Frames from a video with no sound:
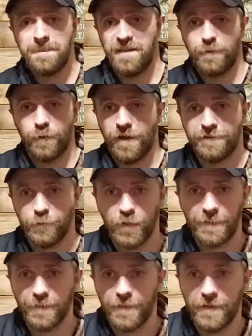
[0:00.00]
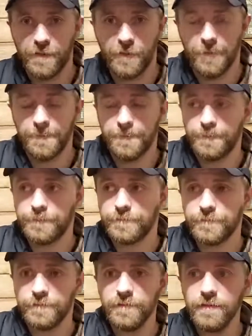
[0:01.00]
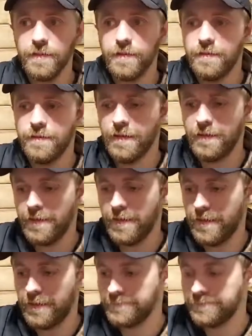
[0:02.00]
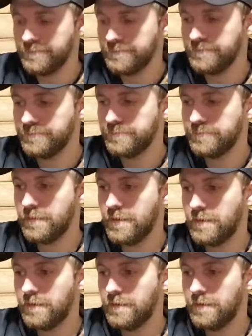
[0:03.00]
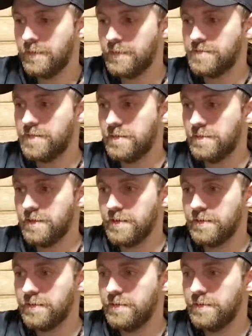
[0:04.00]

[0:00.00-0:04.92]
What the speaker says: You won't have to wipe them at all. And then, what was the other thing?